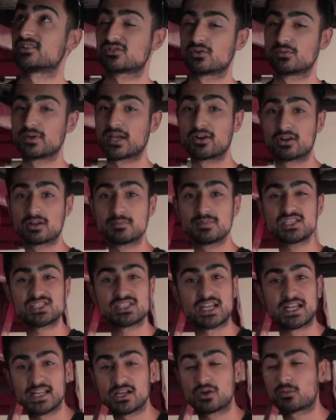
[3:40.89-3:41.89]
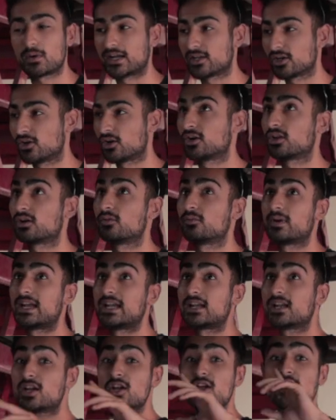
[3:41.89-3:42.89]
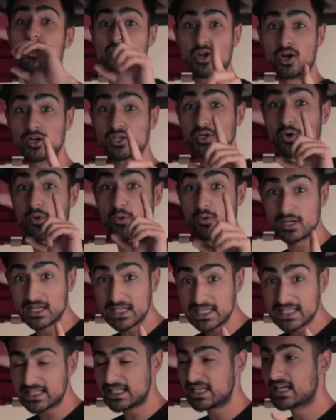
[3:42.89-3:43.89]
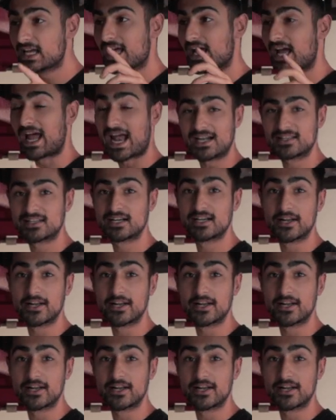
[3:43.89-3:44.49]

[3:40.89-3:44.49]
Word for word: So we are going to be shedding quite a lot of weight, not only at the